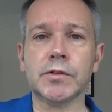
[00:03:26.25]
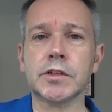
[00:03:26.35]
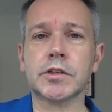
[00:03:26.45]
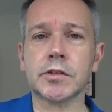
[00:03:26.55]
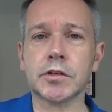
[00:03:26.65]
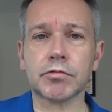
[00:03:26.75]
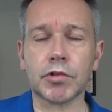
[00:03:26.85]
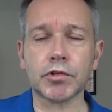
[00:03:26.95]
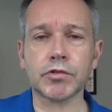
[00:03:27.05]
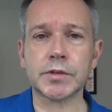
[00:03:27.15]
It's just the
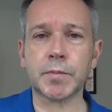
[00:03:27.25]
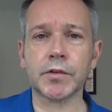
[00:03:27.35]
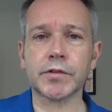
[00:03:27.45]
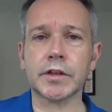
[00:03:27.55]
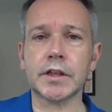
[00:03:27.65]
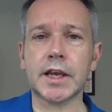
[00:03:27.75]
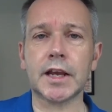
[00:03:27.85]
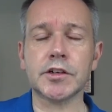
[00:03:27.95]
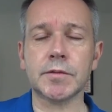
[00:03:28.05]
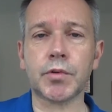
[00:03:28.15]
throttle response and the
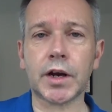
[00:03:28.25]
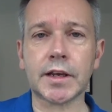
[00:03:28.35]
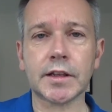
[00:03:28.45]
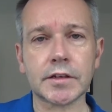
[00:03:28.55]
engine braking that's